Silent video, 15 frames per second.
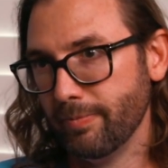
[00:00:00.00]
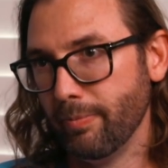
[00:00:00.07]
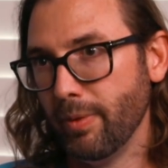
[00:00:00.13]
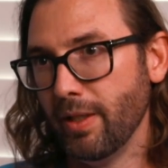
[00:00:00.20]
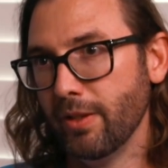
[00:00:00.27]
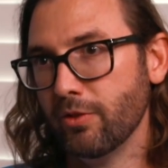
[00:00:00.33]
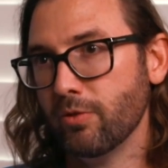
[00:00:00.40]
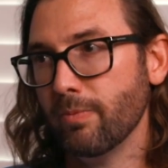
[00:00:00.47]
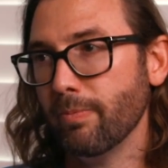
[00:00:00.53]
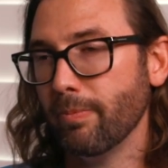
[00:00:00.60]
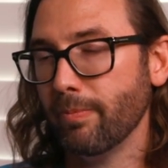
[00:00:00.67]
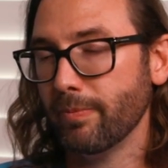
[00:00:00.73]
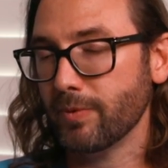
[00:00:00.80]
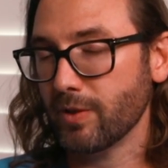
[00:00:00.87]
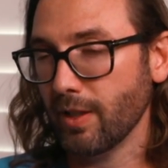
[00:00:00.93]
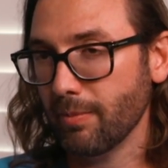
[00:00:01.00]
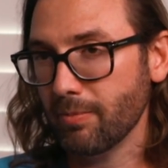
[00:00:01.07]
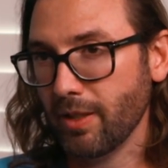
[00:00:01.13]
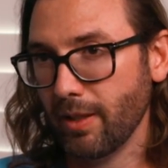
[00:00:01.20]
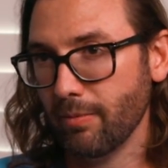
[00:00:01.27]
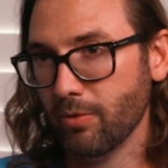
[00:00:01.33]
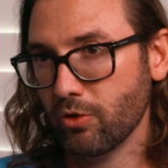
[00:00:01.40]
be
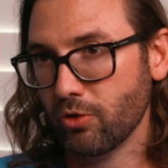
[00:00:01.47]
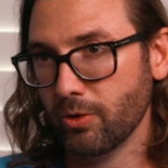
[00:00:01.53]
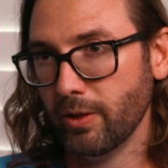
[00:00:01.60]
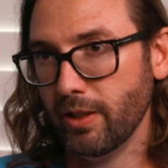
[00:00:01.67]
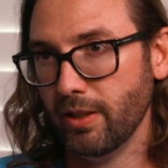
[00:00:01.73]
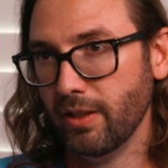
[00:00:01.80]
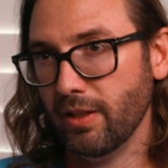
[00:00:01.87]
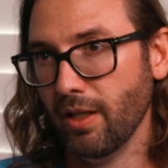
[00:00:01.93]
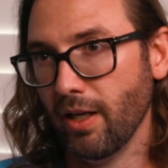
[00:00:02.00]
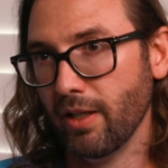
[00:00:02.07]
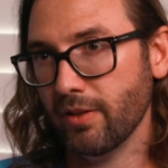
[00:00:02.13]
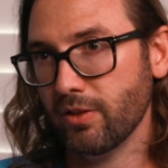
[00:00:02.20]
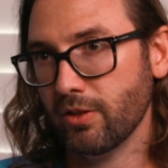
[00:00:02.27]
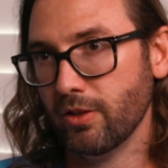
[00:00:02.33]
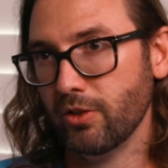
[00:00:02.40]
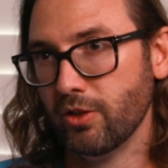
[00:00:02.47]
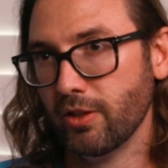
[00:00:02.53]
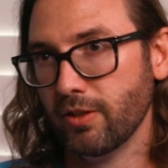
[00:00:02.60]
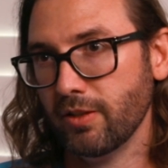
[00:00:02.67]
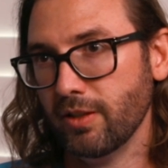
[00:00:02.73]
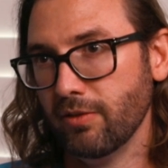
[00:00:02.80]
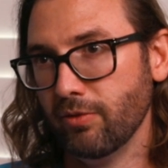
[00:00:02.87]
sometimes treated
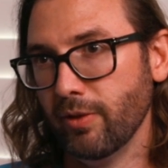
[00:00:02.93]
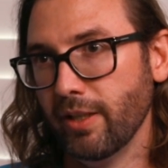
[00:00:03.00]
non-surgically if